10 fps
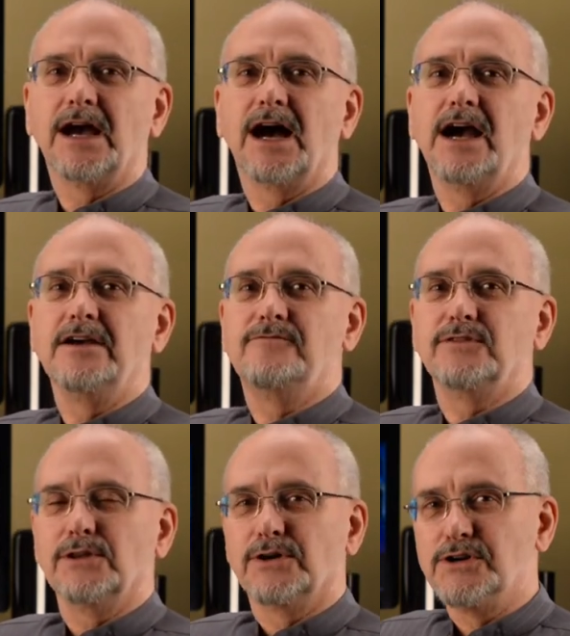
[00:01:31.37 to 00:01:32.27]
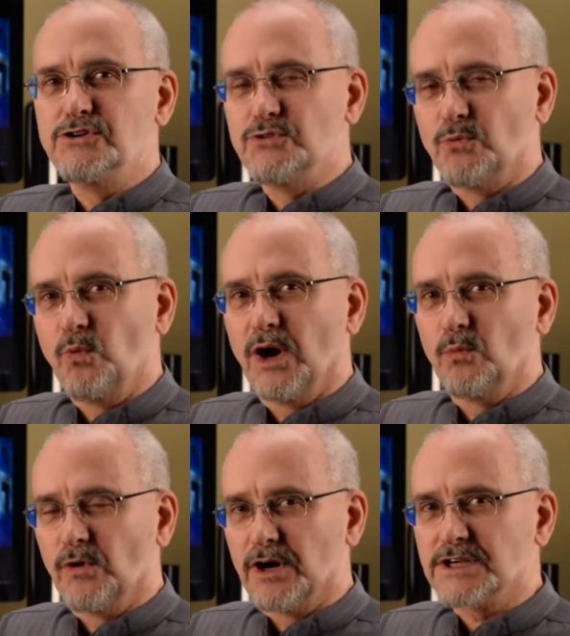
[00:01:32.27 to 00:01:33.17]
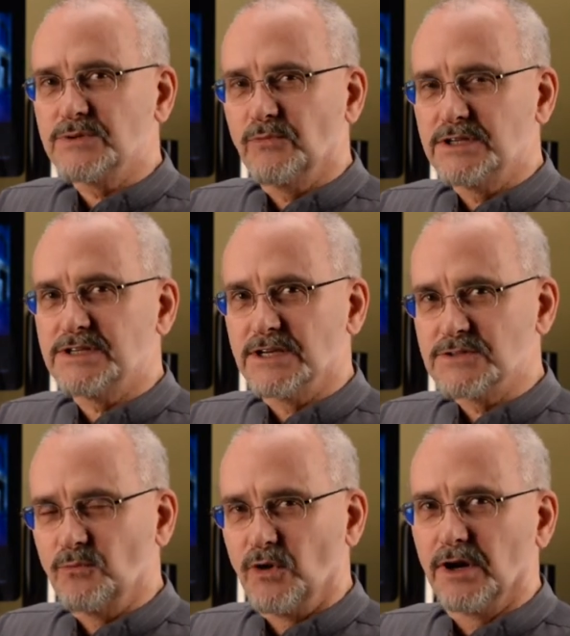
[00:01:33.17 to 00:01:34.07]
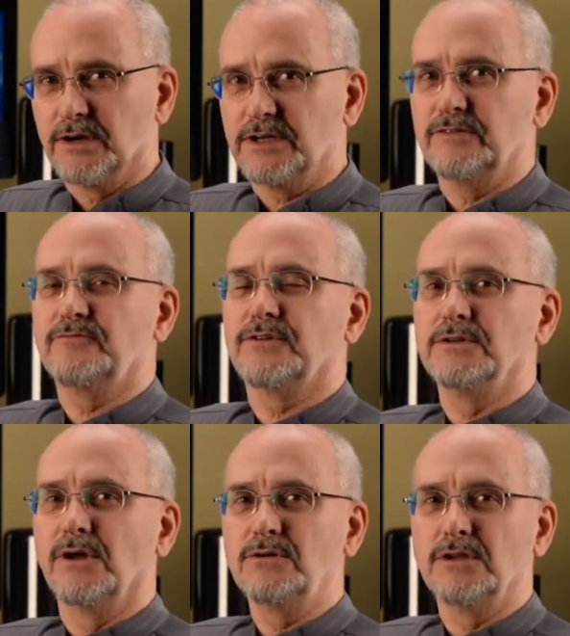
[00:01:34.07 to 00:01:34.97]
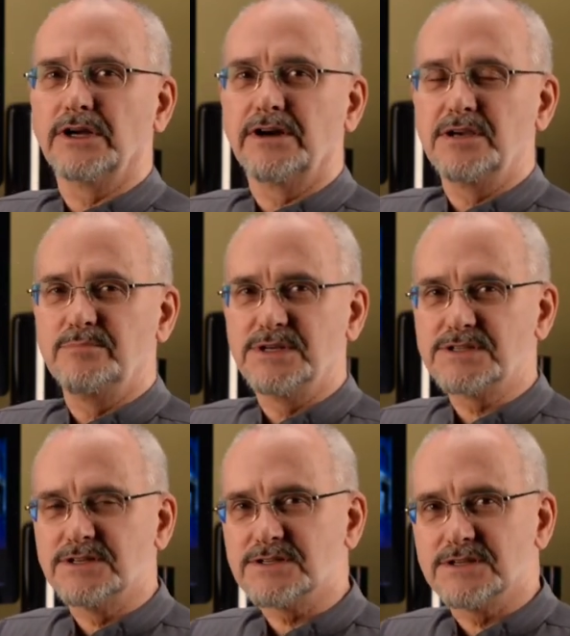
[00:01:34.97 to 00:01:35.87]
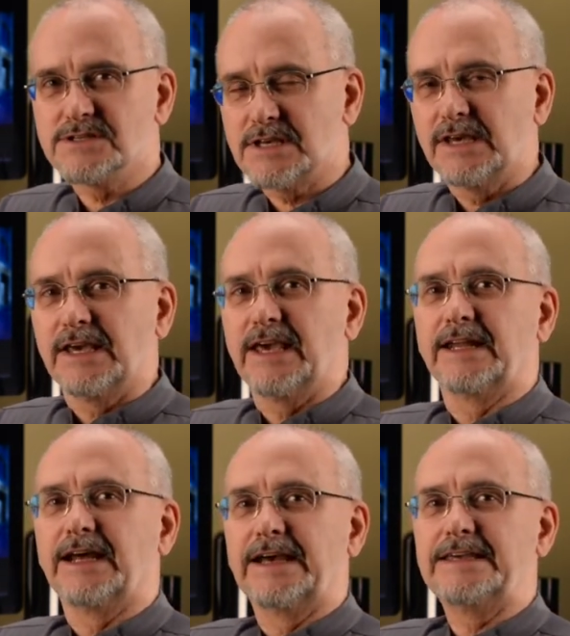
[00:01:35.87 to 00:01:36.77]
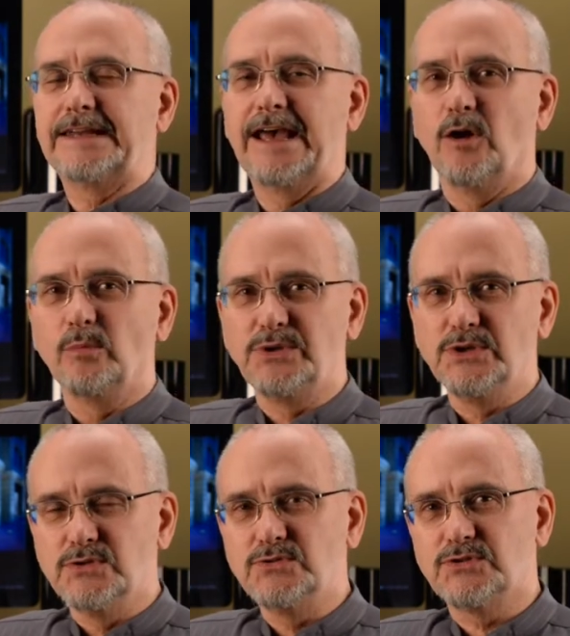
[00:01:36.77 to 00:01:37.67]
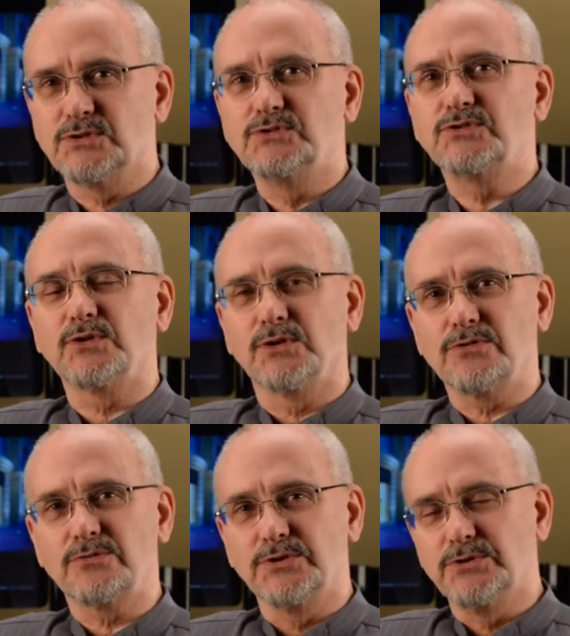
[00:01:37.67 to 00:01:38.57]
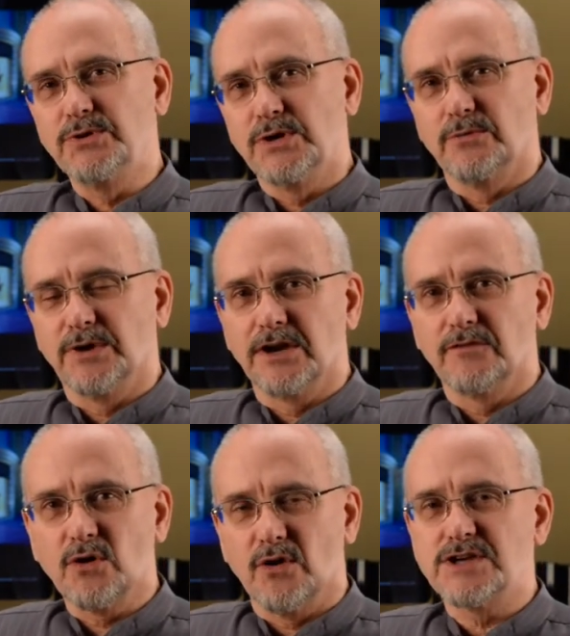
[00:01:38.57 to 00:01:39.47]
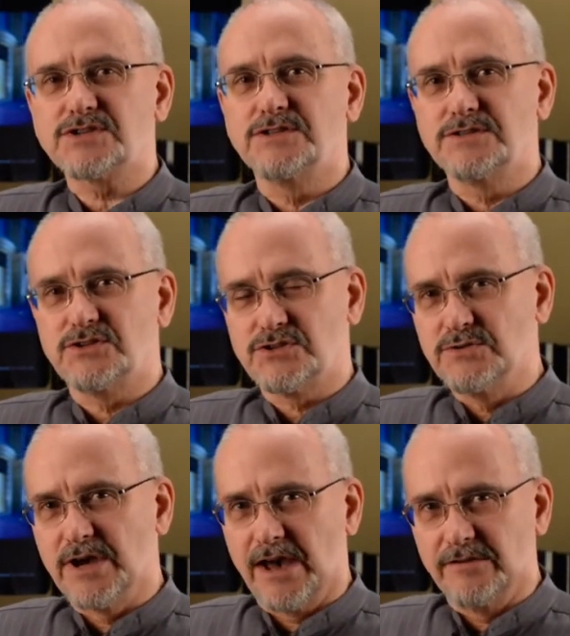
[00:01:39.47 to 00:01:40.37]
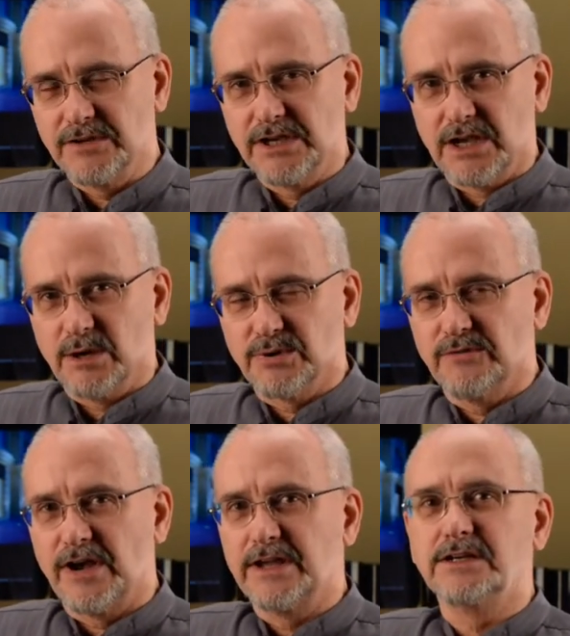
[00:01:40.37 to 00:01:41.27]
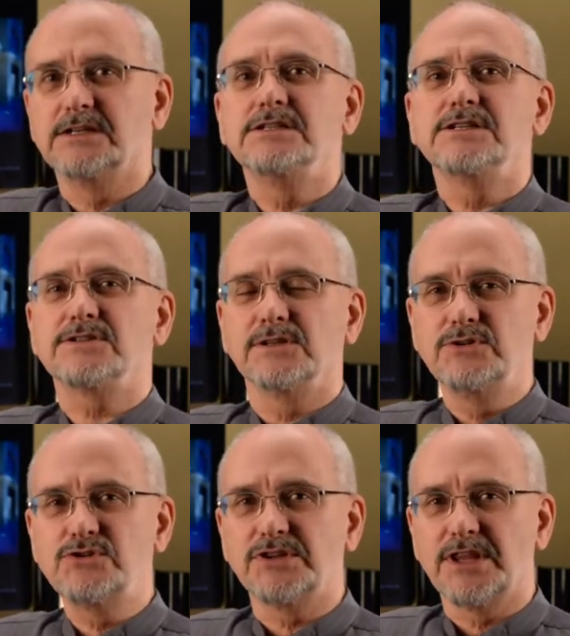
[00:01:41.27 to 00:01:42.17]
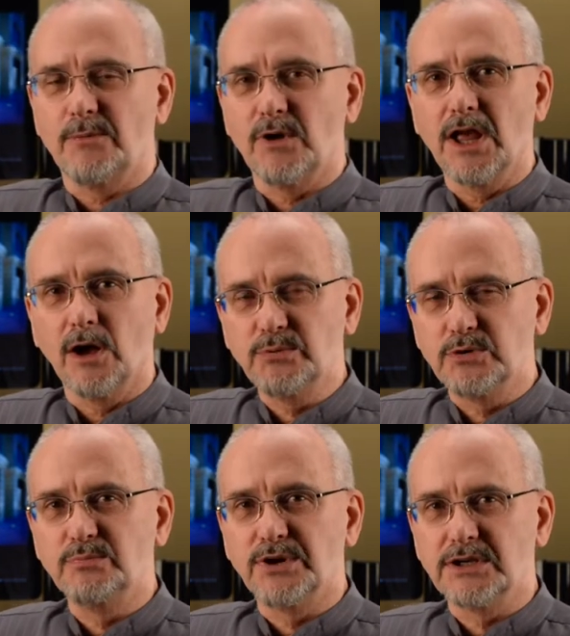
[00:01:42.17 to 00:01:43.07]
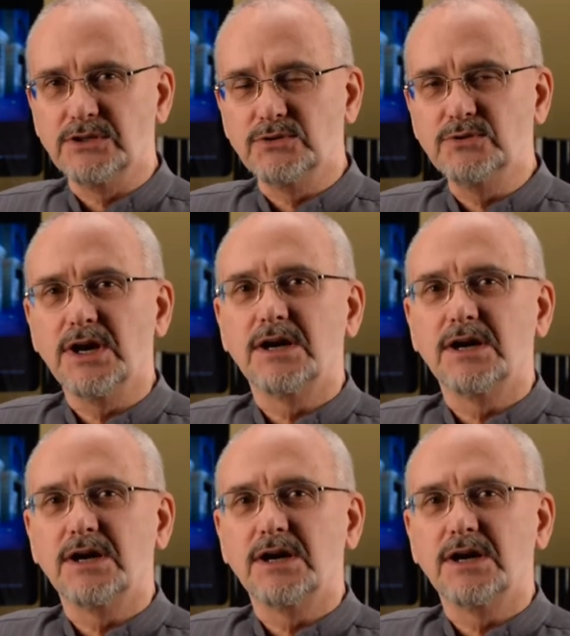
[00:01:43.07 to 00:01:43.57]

I've learned what works and what doesn't work for local area businesses, and I can help you to sort through whatever questions that you have and provide a solution that will help you bring new